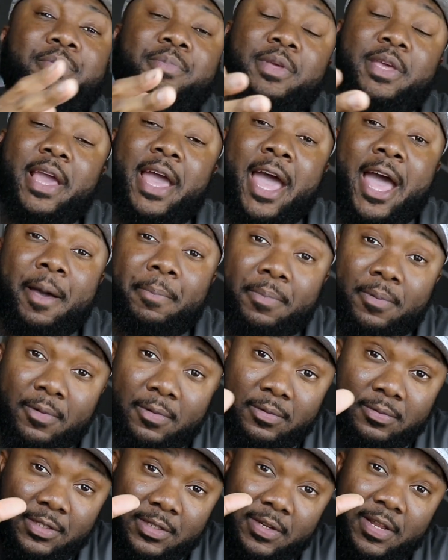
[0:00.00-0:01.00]
to be
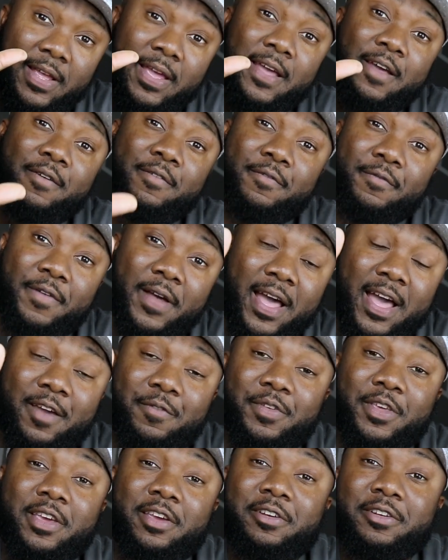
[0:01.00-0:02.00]
Apple's
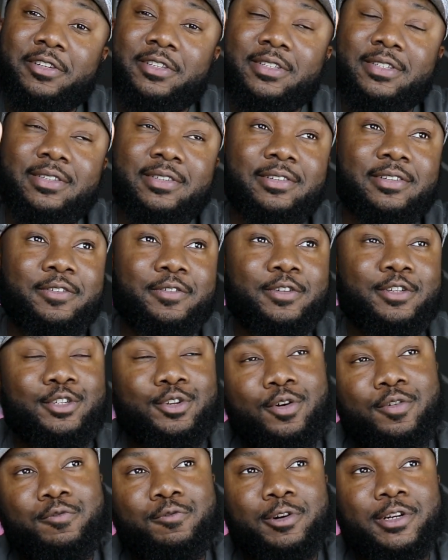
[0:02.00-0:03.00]
5 years
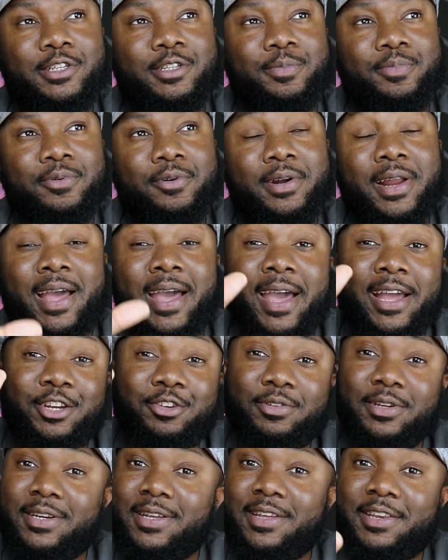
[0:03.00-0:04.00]
software support. I
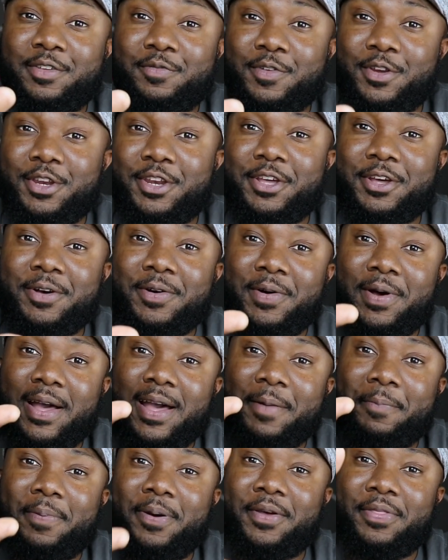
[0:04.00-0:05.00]
actually didn't even know
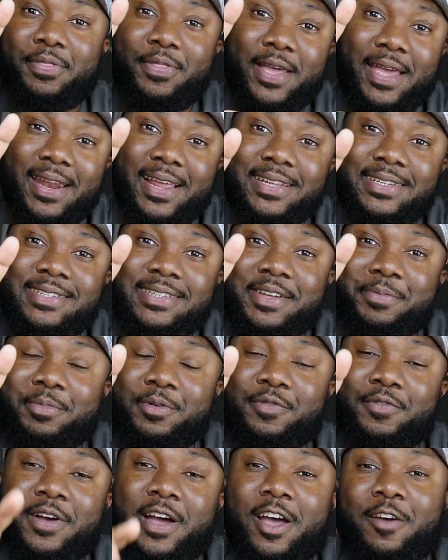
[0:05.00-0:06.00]
I put that as
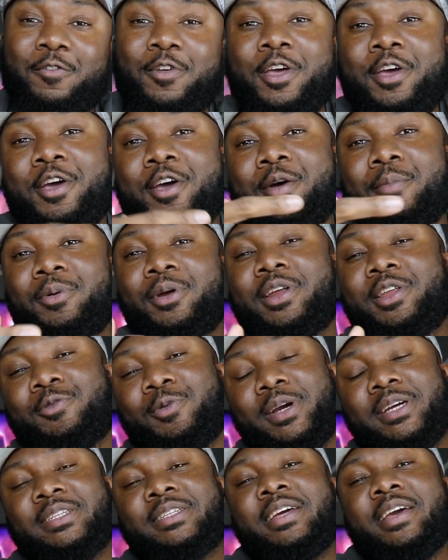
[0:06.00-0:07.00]
number 5. But
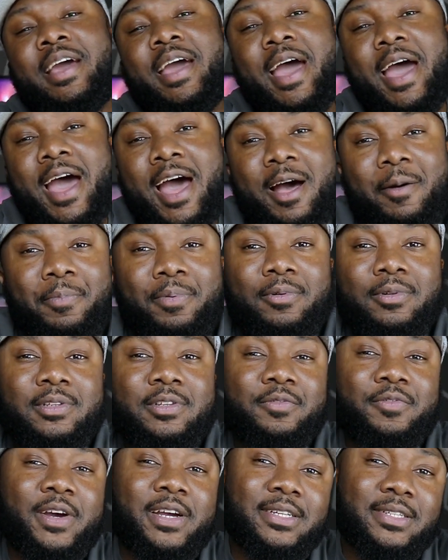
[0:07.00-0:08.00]
anyways, Apple
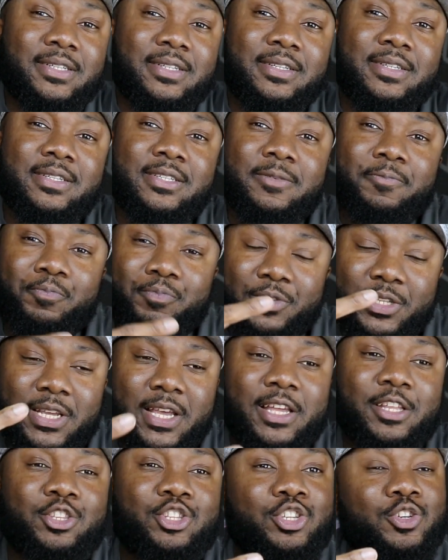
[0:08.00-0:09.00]
devices
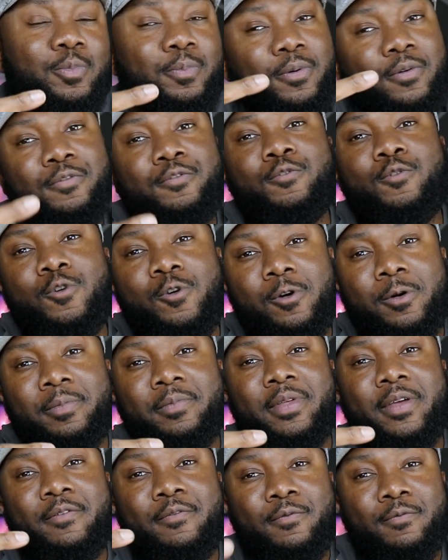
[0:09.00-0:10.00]
tend to
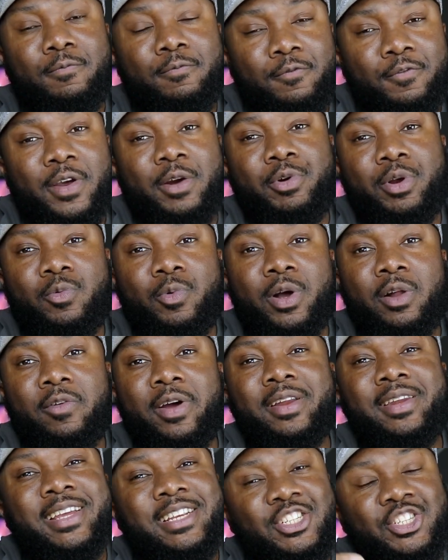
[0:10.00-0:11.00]
perform very well.
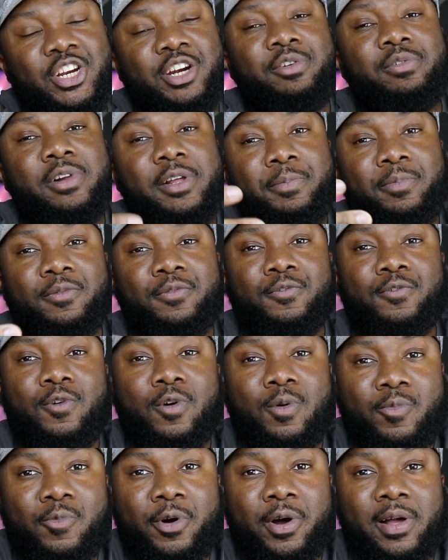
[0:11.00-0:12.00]
Right? They generally
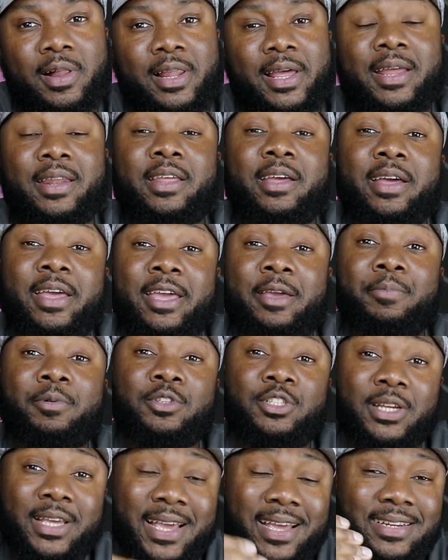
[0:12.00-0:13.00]
perform well and they're
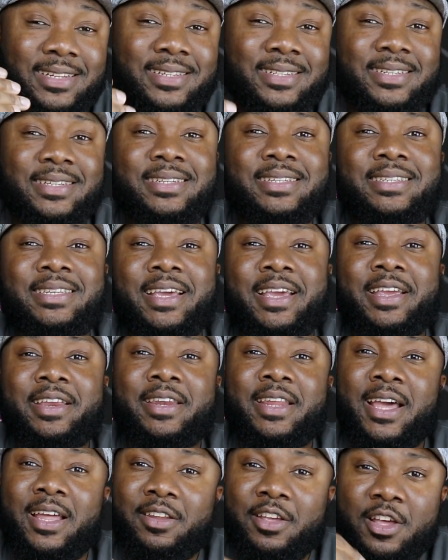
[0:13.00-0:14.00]
able to kind of
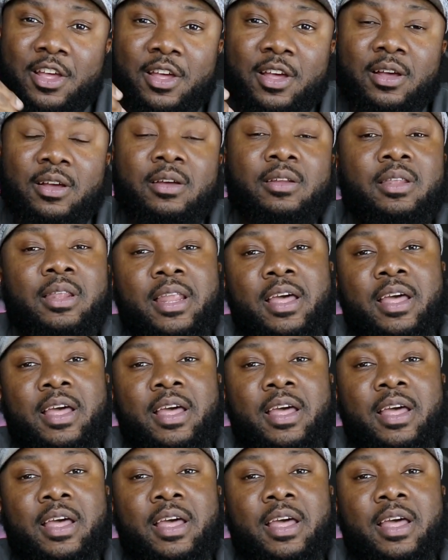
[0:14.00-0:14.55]
sustain that good